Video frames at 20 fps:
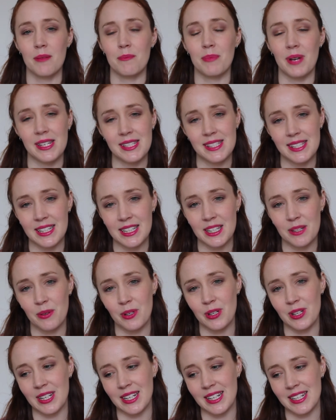Basically
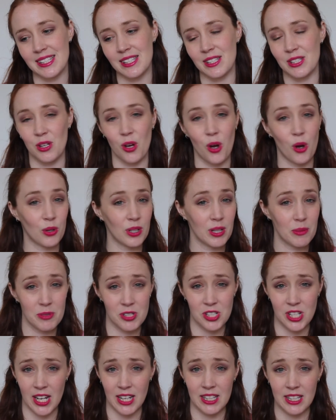what it is a whole heap of
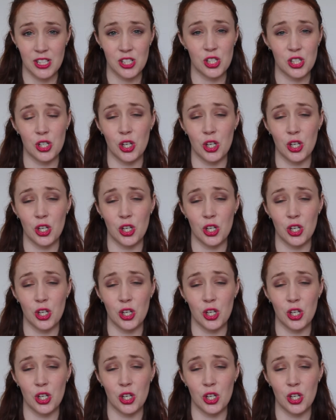checklists.